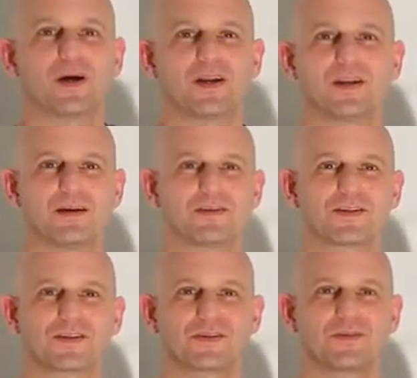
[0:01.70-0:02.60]
Brian
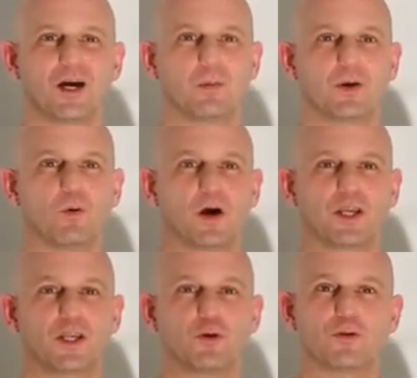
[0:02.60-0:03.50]
Davis. I'll be
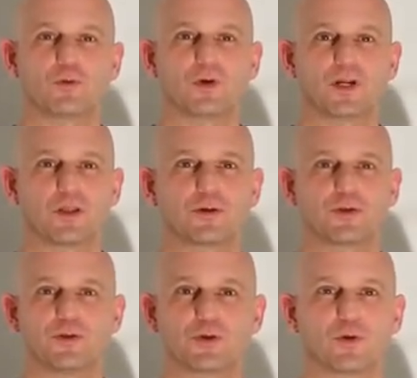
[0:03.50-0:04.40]
walking you through another
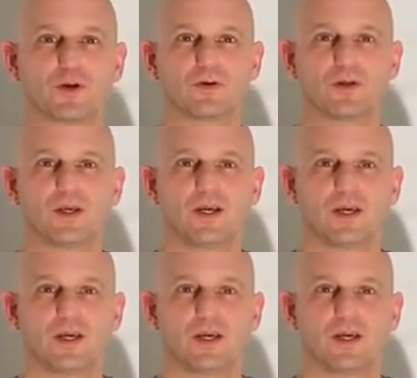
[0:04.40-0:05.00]
tutorial.